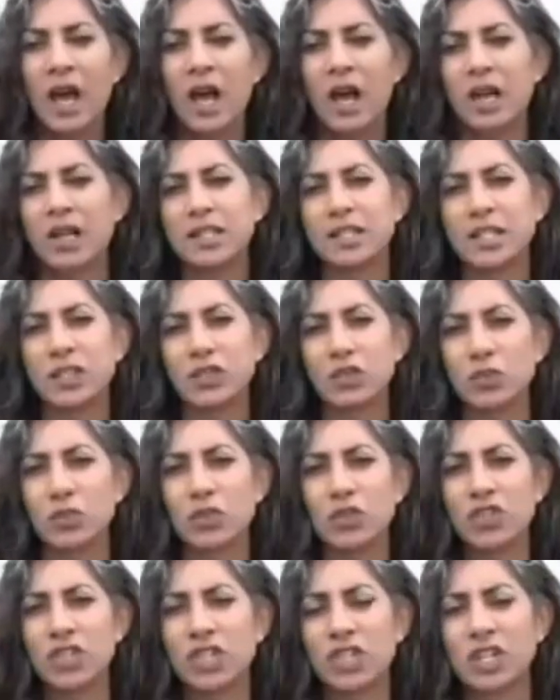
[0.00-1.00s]
uh,
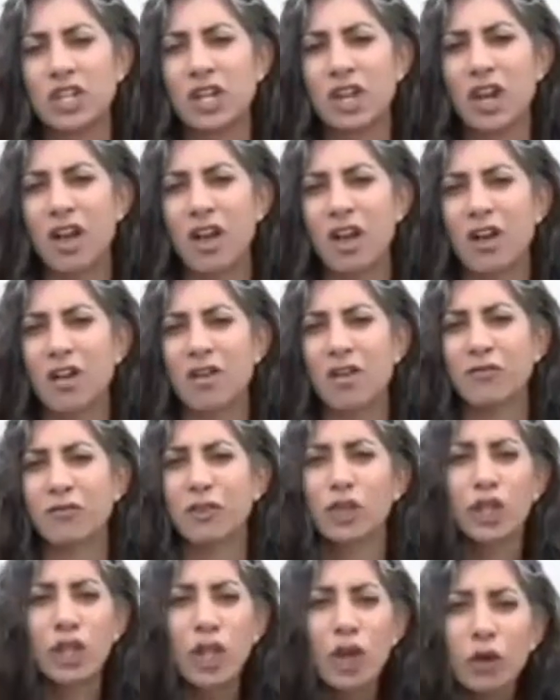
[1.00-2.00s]
distribution uh, uh
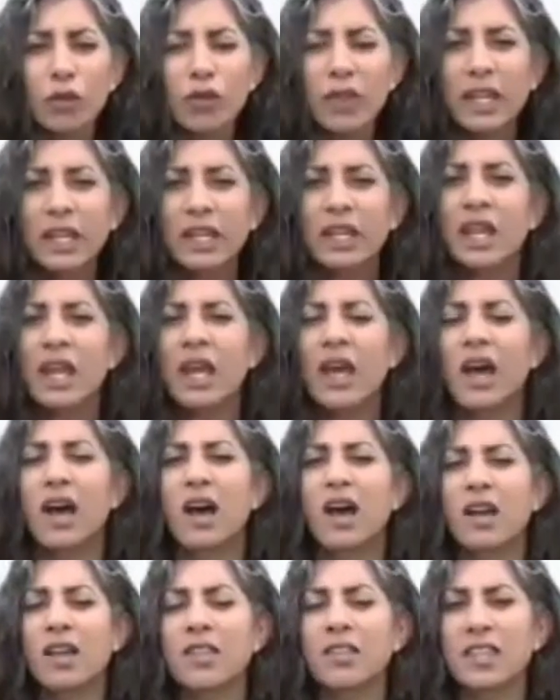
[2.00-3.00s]
of clothing,
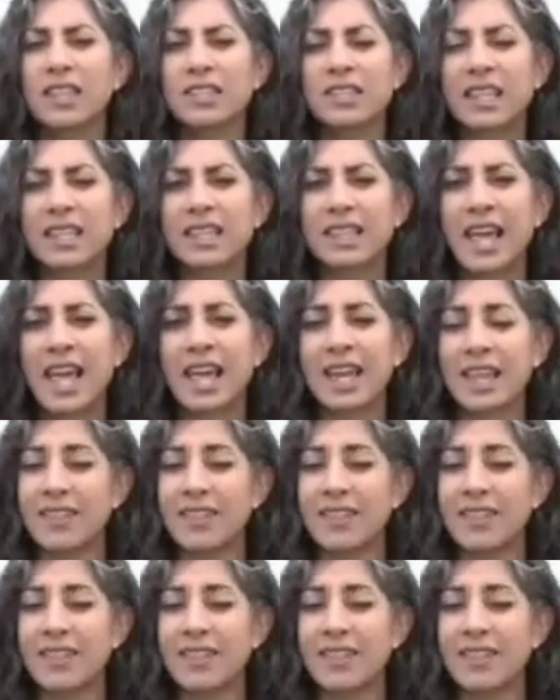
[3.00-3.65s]
uh, things like that.